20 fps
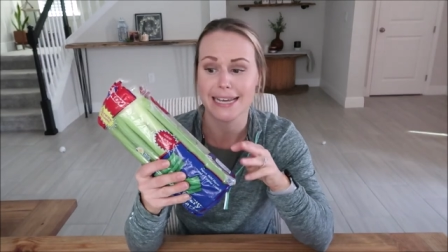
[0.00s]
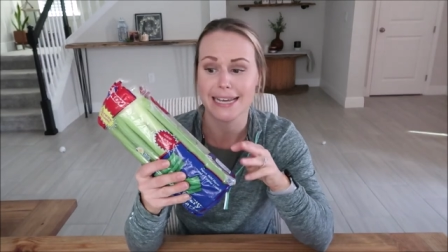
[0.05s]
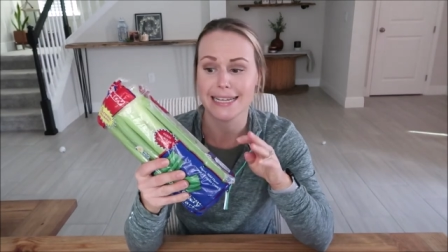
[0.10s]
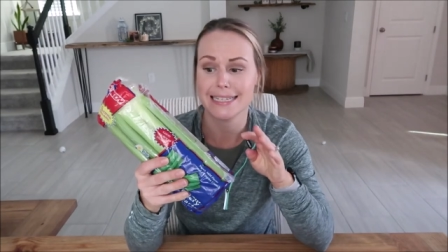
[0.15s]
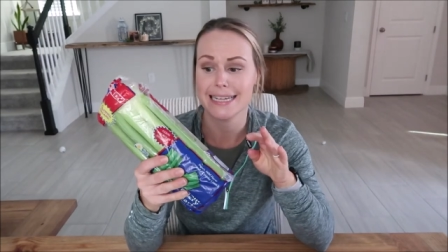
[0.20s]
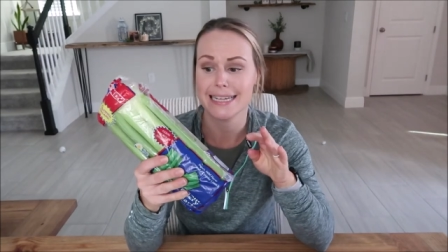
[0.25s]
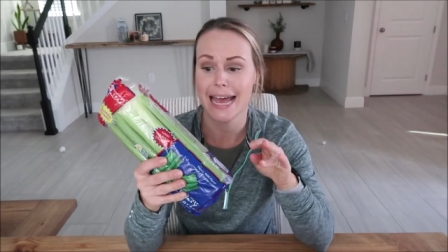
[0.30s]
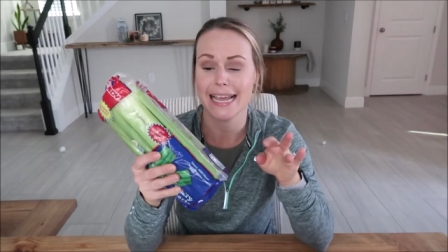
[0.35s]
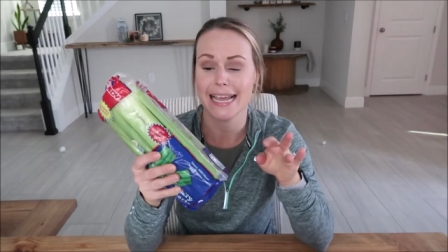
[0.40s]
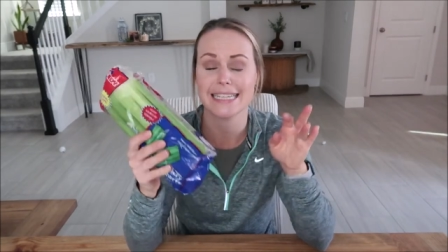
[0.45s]

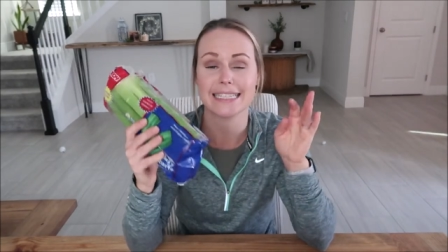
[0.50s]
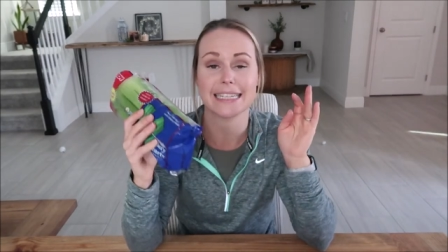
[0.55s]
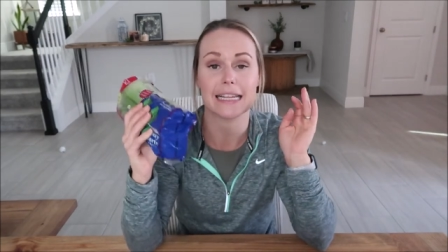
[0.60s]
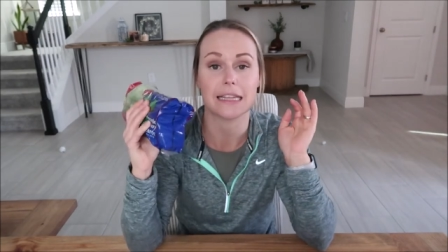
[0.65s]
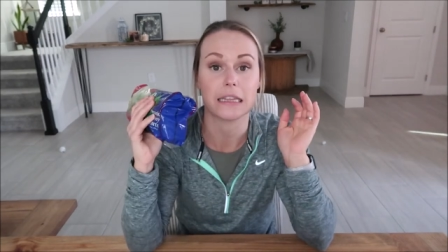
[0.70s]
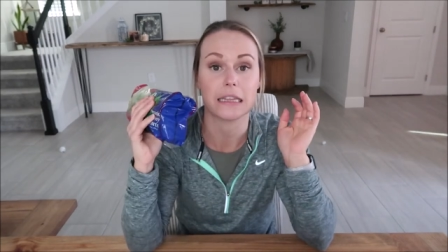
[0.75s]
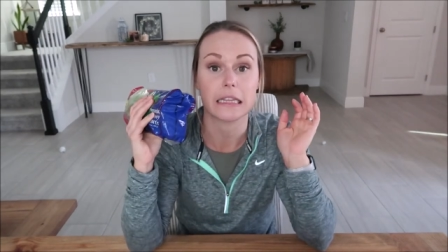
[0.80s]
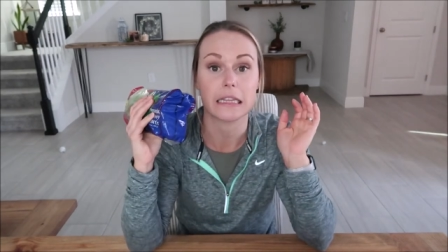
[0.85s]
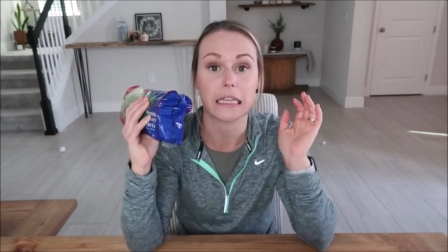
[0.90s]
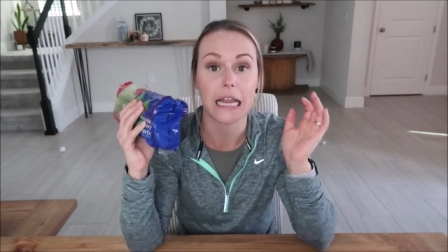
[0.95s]
It takes
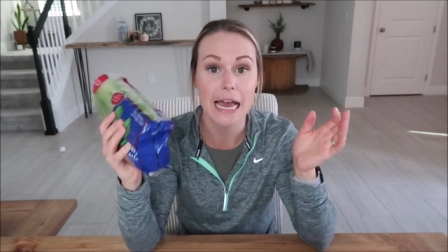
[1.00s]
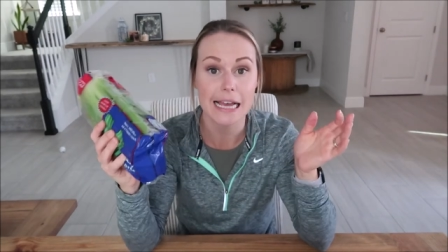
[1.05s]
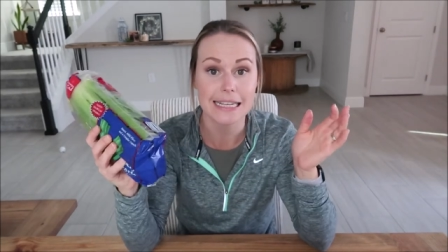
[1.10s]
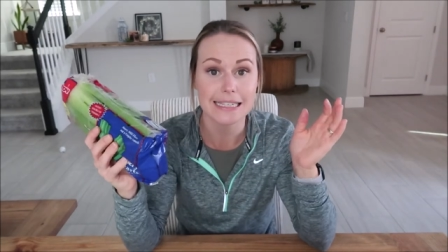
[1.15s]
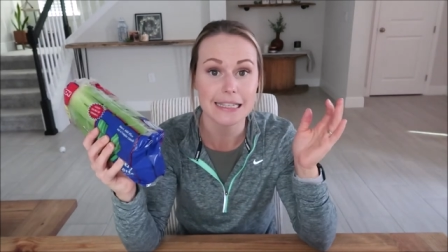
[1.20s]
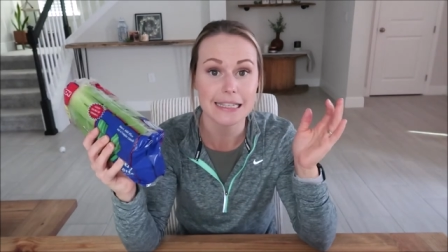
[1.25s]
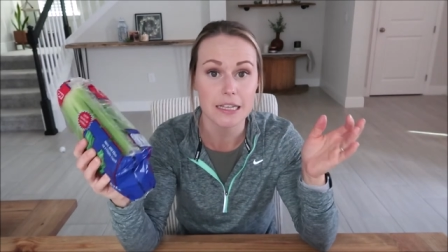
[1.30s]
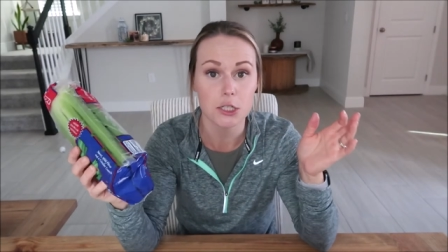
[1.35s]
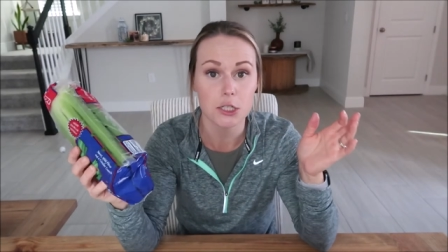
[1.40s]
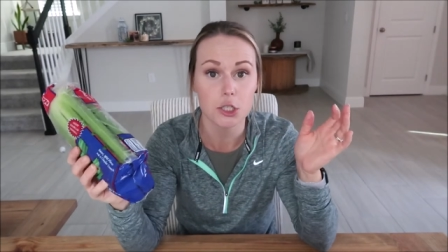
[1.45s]

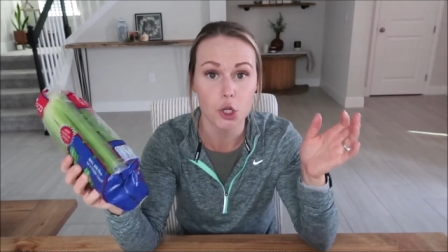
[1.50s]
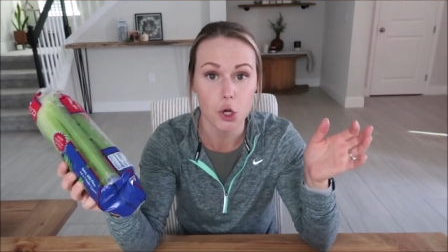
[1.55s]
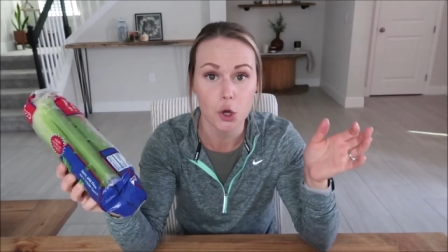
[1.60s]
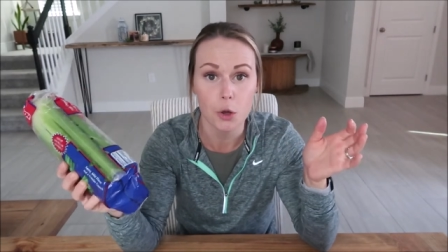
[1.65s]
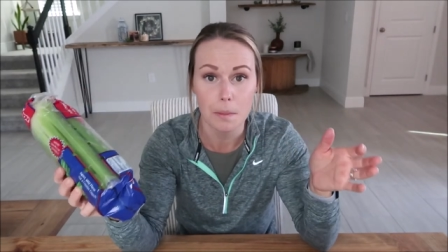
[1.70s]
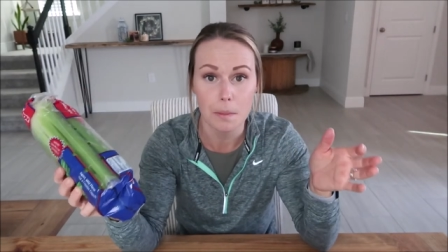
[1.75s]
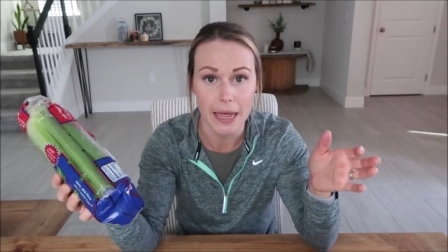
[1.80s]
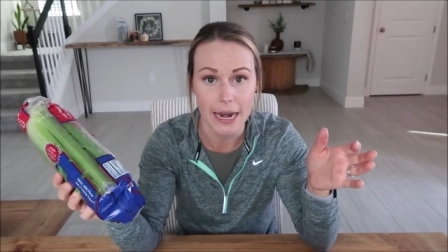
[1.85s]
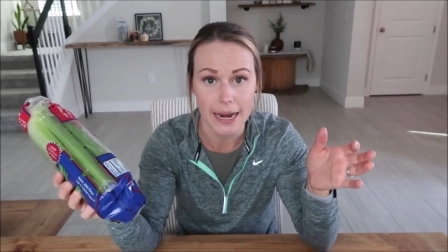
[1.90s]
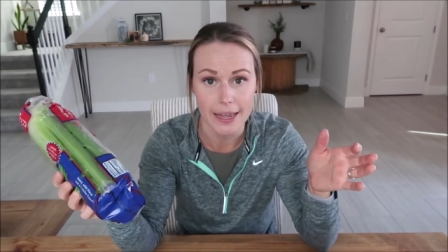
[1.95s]
less than
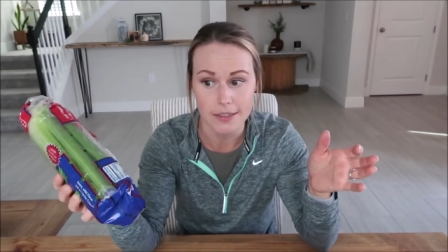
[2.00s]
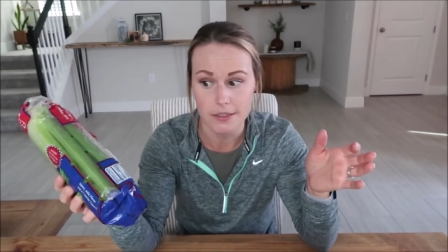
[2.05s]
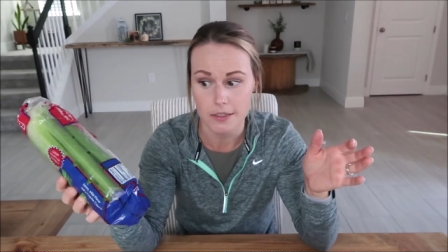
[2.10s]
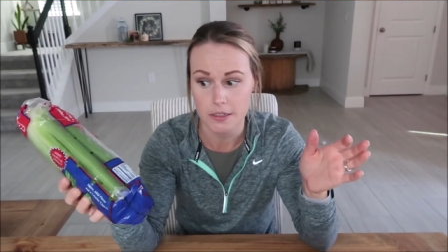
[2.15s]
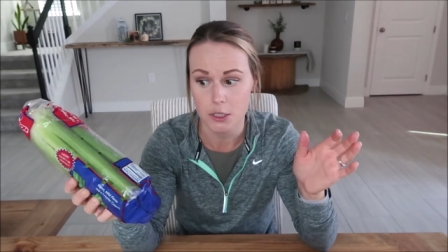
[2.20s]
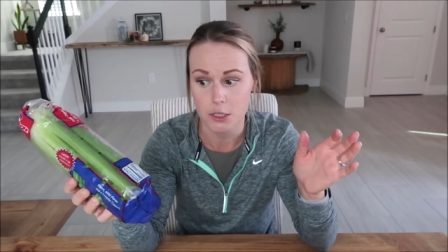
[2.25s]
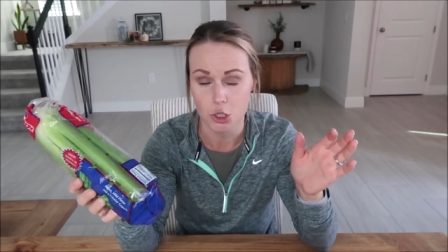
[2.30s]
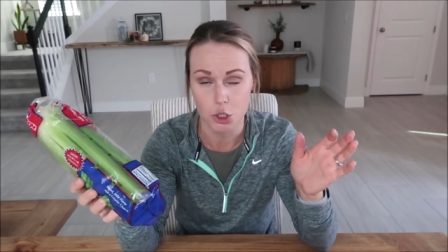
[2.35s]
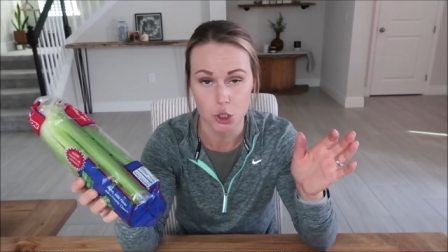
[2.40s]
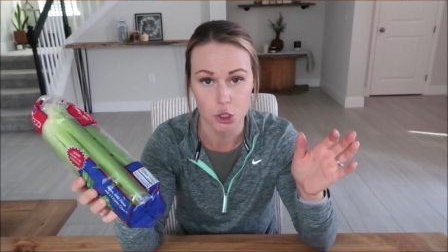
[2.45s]
two minutes
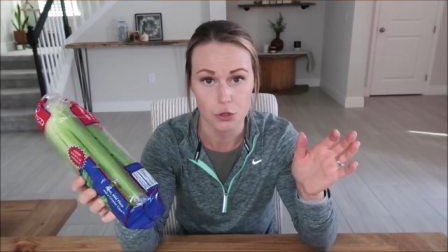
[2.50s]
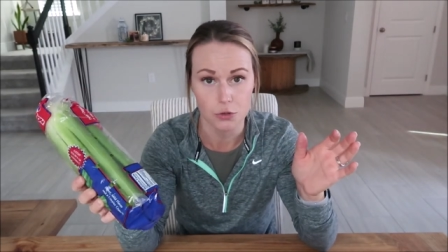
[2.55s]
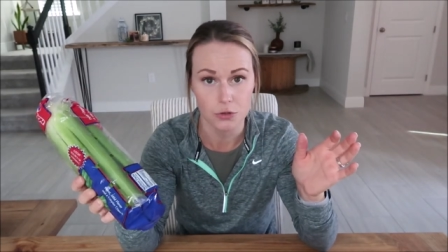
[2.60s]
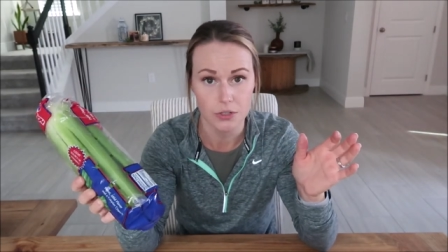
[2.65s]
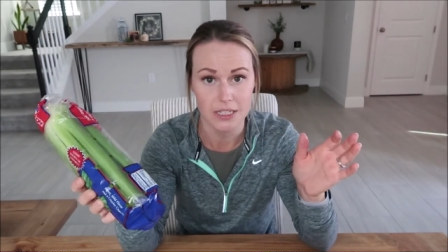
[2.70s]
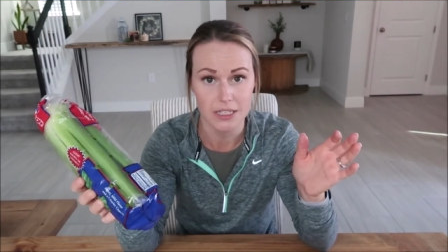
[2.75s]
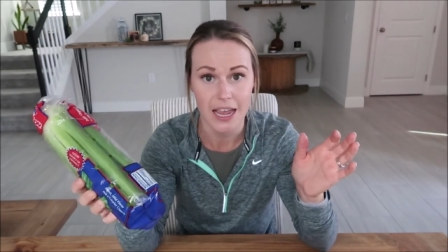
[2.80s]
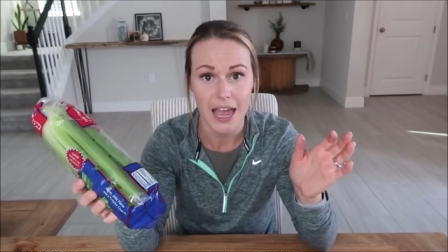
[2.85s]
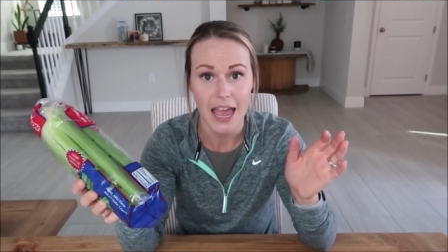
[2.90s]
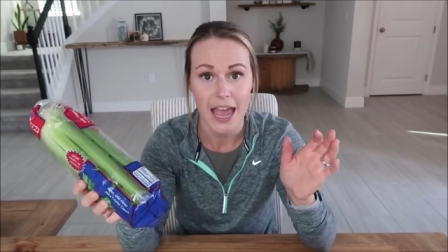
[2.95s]
to
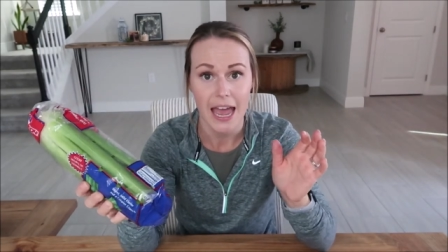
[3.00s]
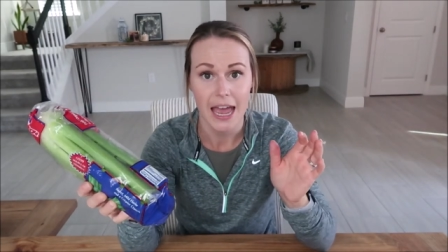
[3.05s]
juice